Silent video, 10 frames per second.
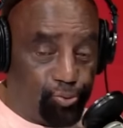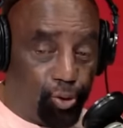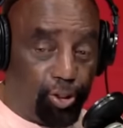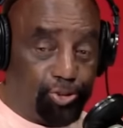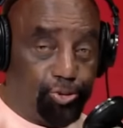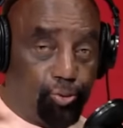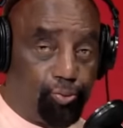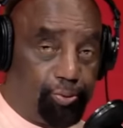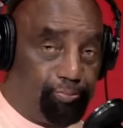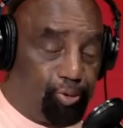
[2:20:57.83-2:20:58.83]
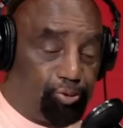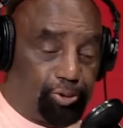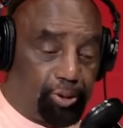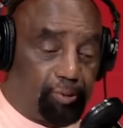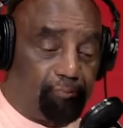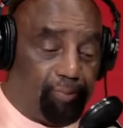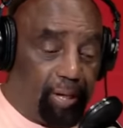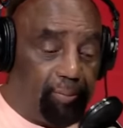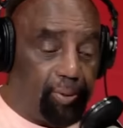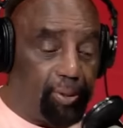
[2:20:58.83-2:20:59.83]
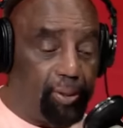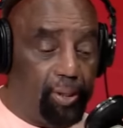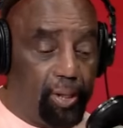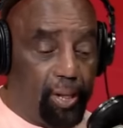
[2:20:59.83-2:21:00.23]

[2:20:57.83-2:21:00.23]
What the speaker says: We're also rebuilding the family